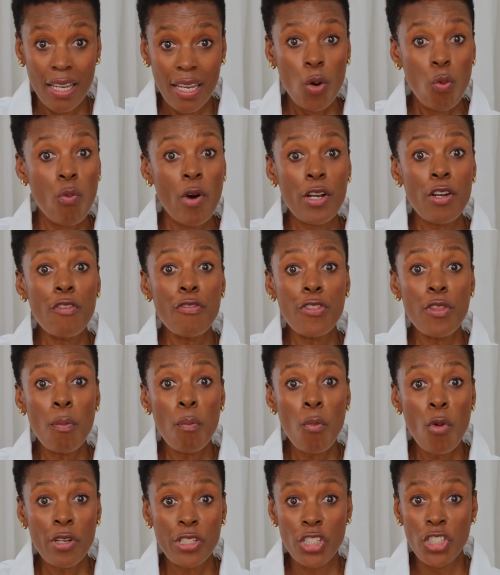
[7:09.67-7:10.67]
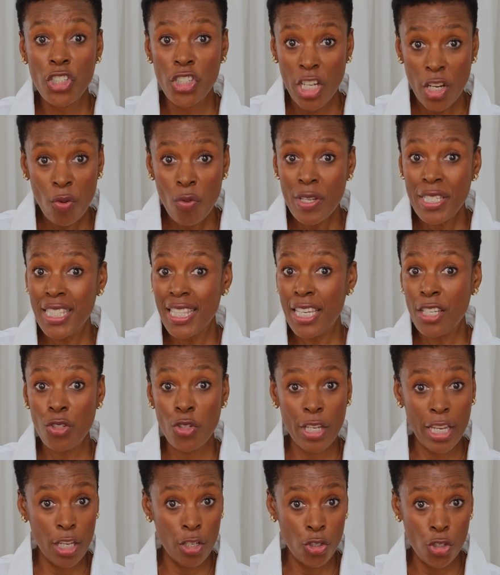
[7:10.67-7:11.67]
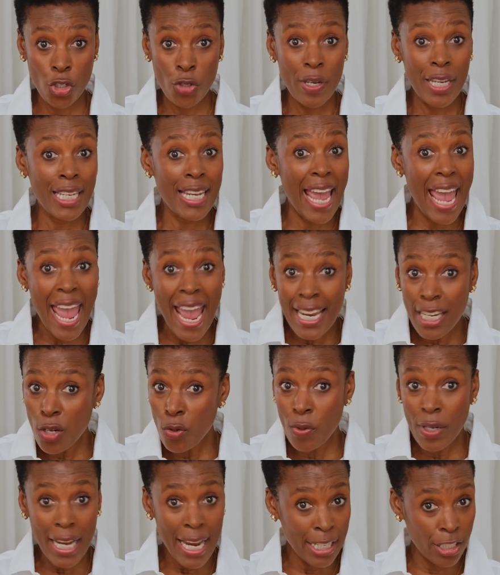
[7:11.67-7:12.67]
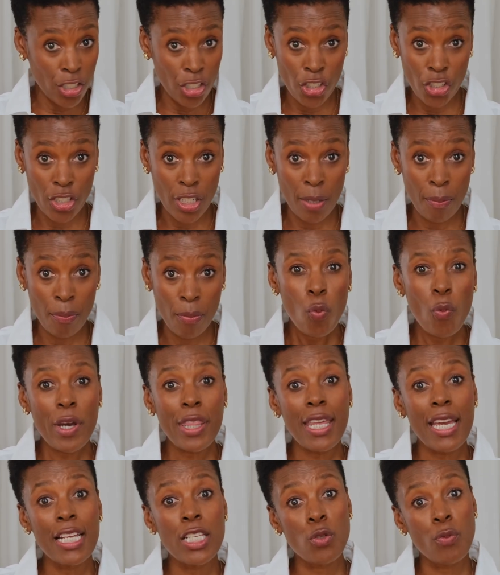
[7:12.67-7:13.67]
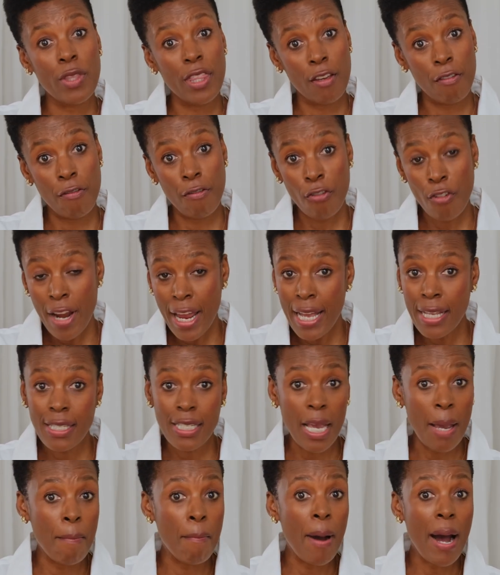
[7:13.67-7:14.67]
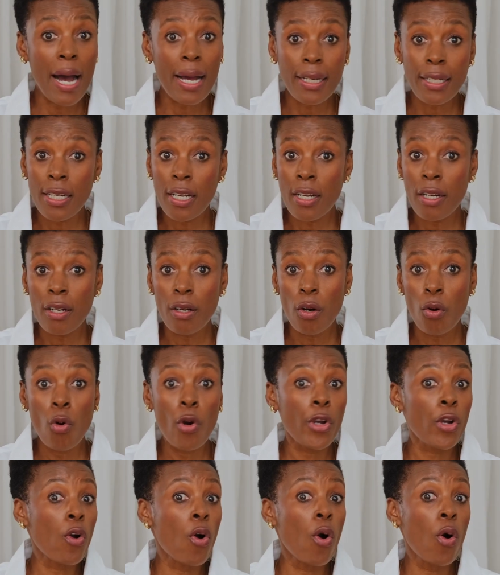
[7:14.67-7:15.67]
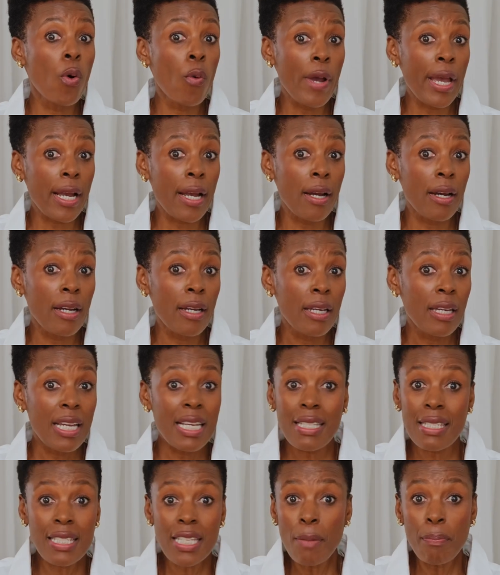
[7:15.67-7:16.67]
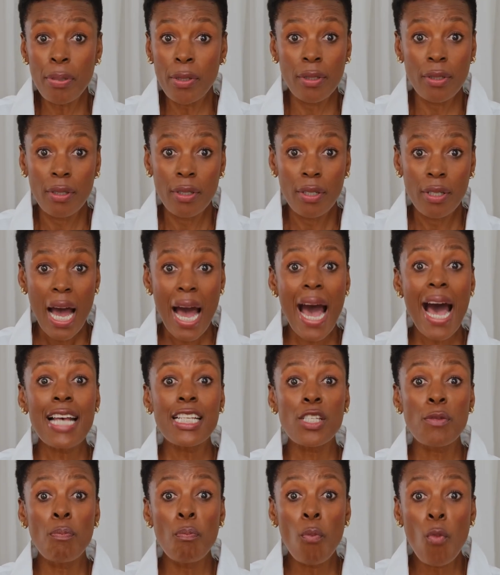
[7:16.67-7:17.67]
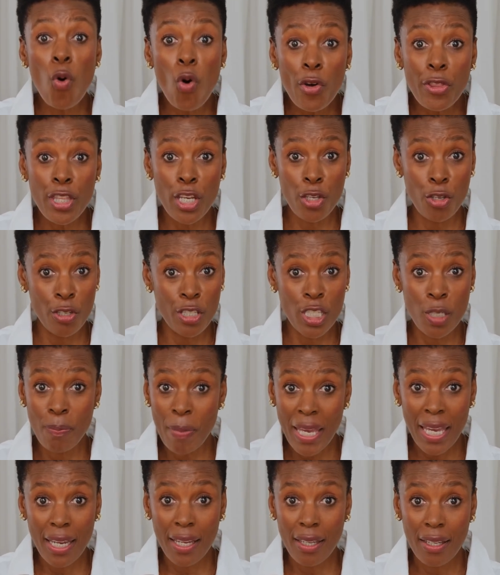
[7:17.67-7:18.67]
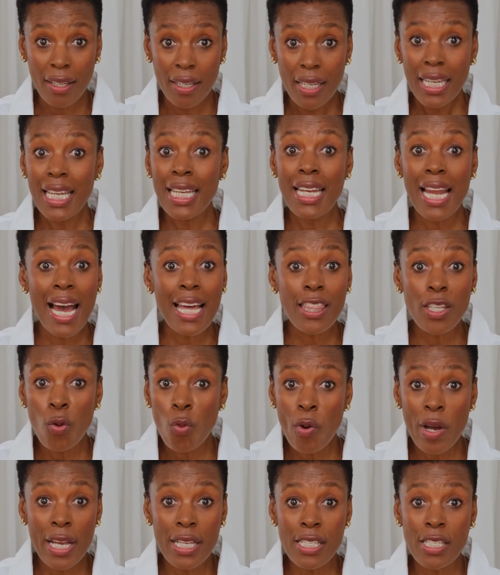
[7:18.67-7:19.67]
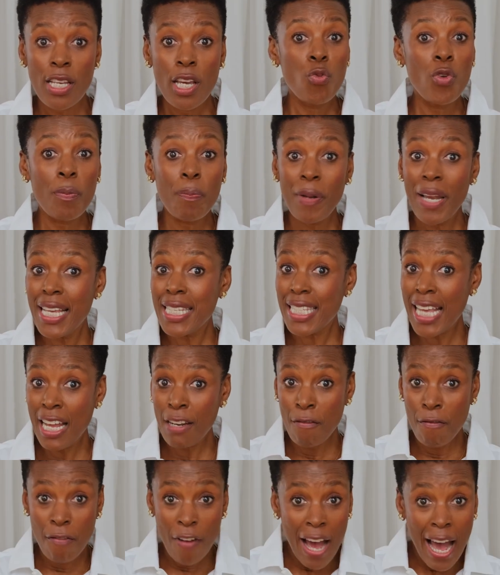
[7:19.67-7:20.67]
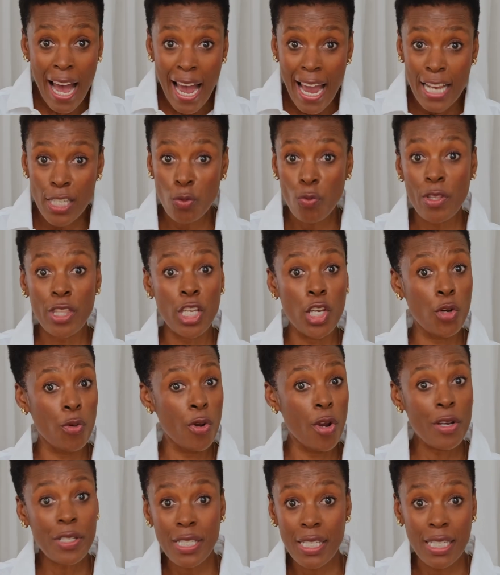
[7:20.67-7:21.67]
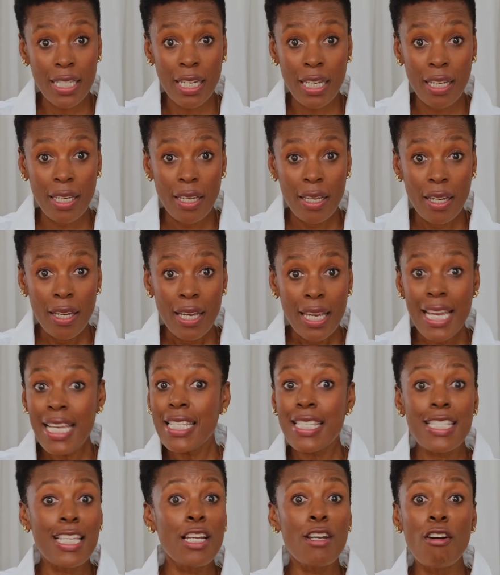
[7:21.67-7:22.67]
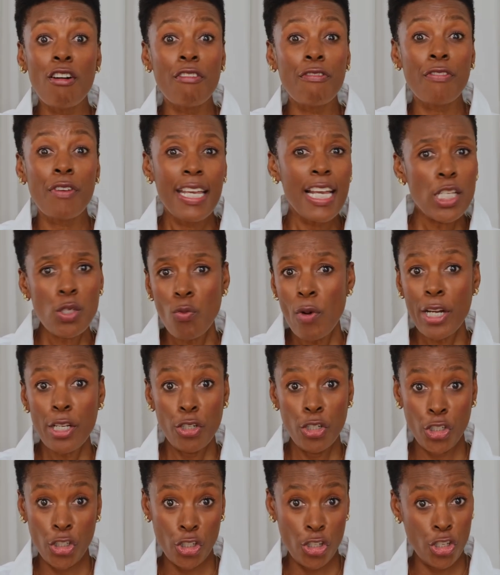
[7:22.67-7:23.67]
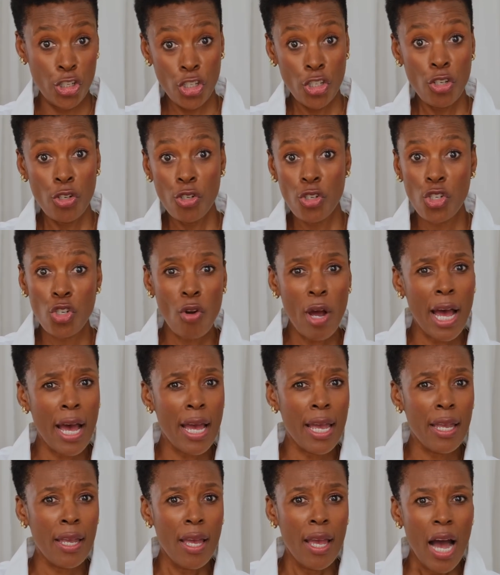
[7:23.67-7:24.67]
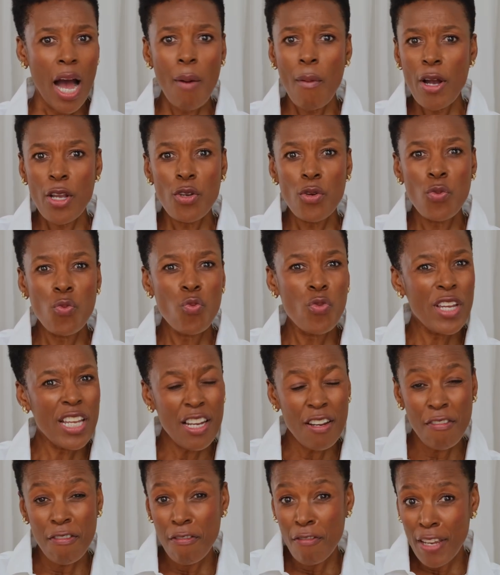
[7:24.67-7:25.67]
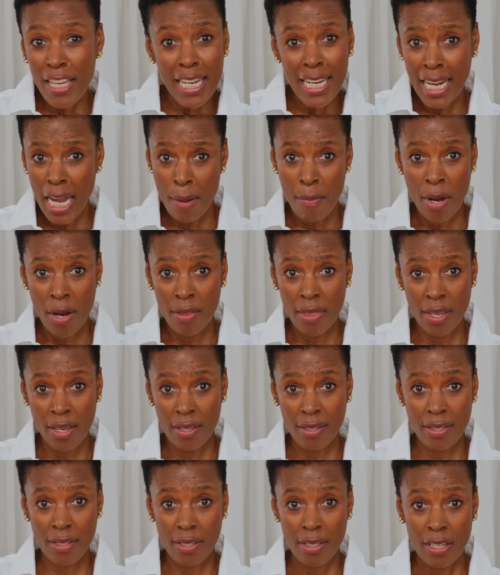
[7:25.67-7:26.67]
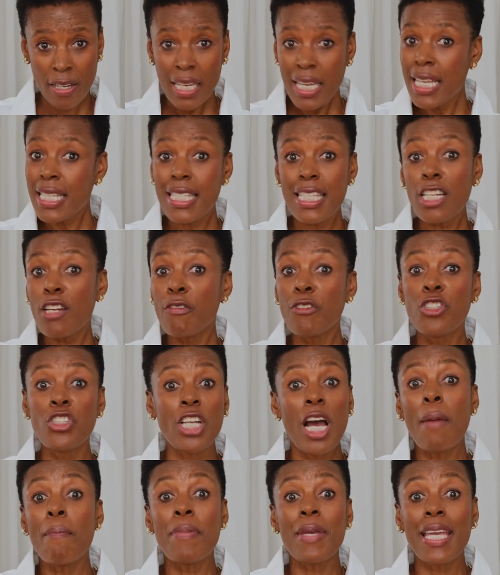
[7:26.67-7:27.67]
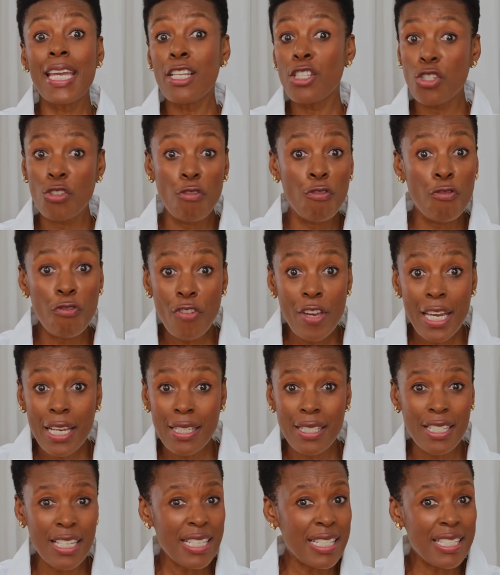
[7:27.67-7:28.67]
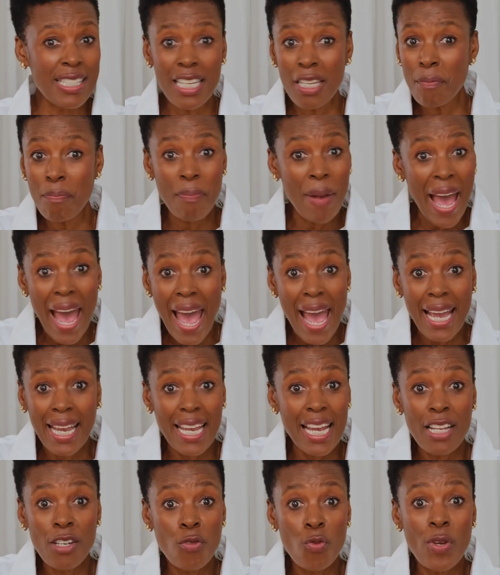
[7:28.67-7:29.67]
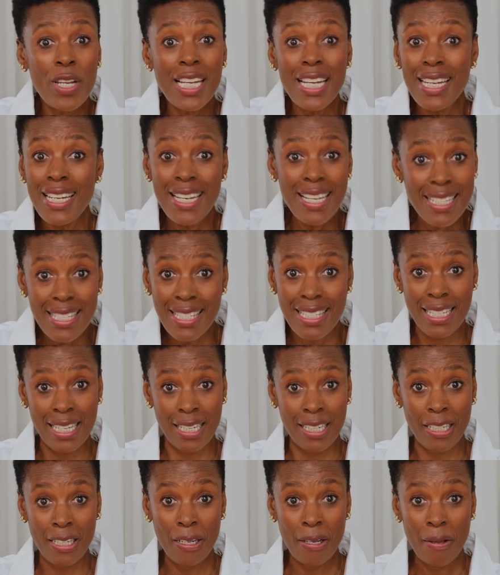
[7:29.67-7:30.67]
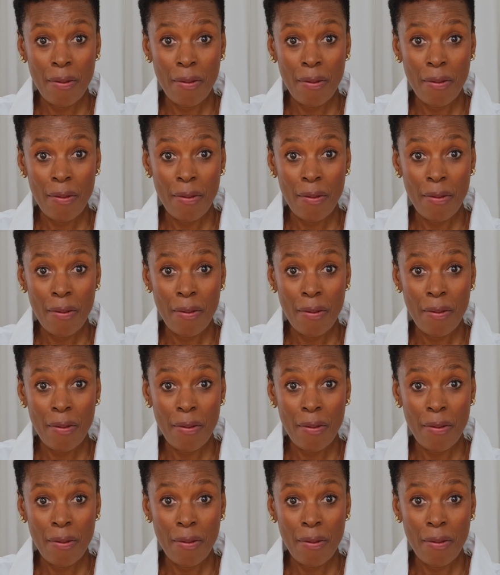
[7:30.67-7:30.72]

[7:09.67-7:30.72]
One of the most generous things you can do in any relationship, whether it's with a friend, a partner, or a coworker, is simple. Ask more than you speak. In other words, replace advice with curiosity. Instead of, here's what you should do, try, how are you really feeling about this? Instead of jumping into fix, just sit back and really listen.